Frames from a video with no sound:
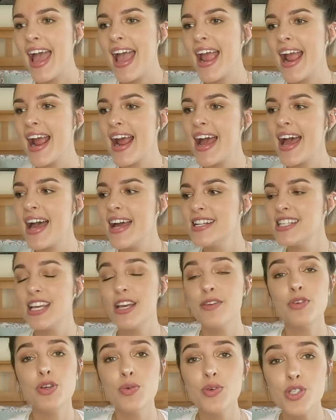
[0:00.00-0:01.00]
and
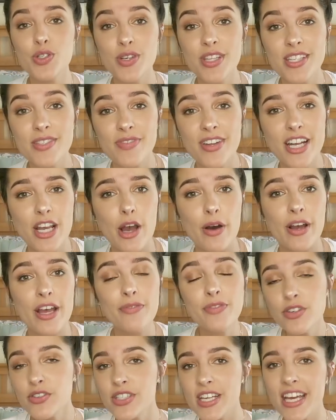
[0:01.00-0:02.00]
if you enjoyed this video.
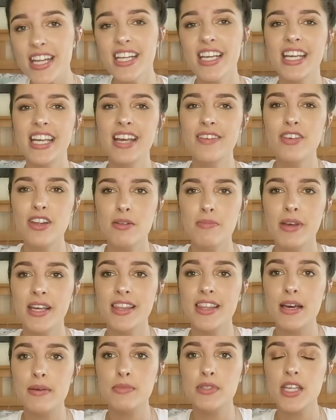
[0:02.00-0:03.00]
If you did, give it a
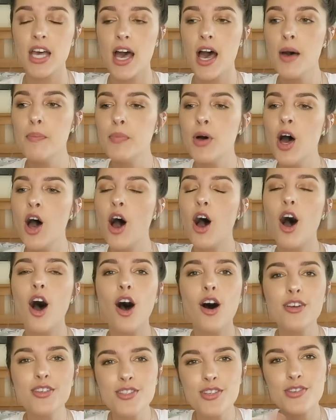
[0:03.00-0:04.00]
big thumbs up.
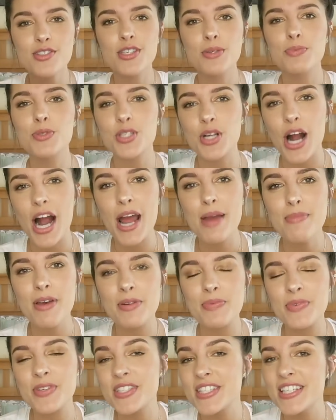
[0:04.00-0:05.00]
Also subscribe
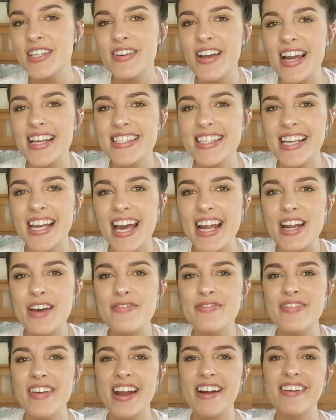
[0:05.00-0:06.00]
and we'll see you guys
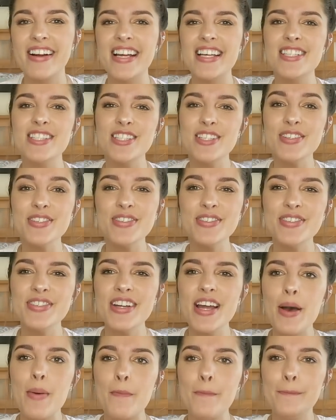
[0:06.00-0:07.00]
again very
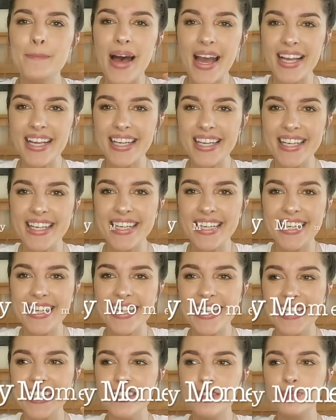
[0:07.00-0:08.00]
soon.
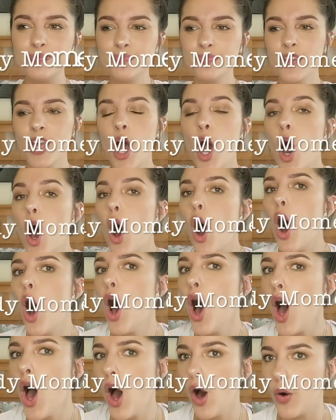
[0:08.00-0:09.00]
Bye!
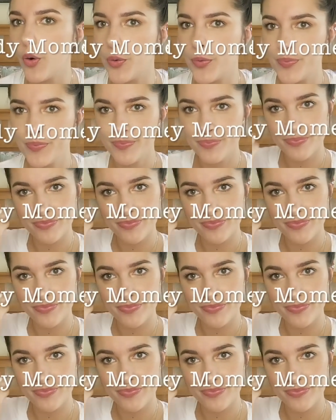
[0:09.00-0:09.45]
Oh!